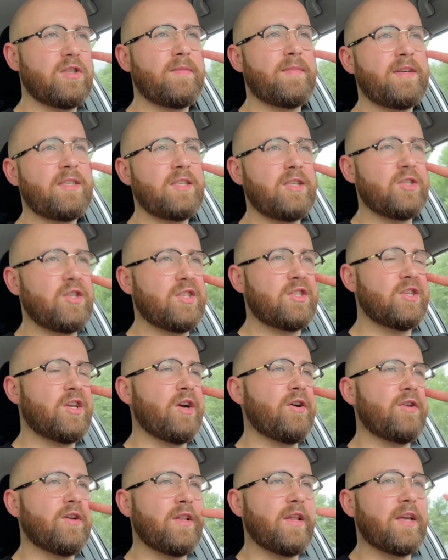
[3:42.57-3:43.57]
They basically just
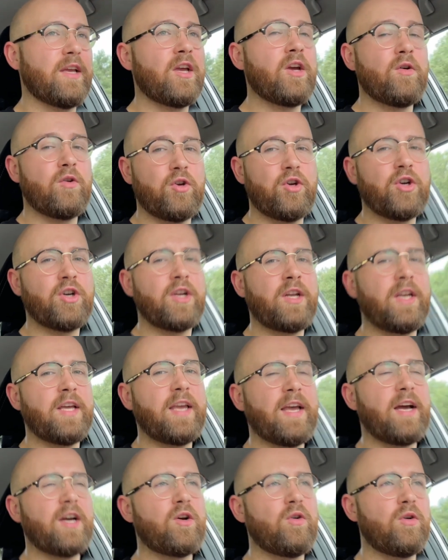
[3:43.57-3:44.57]
tell you you're going to
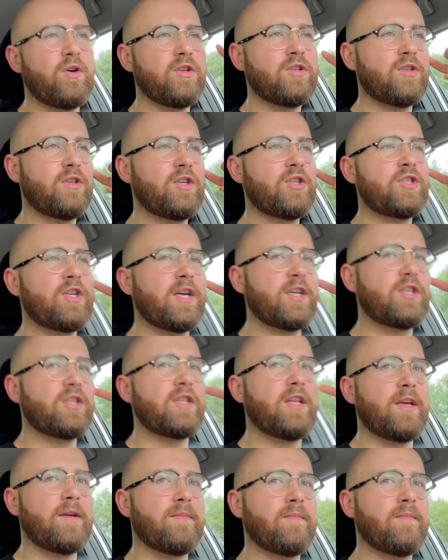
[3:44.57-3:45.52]
get a cortisone injection.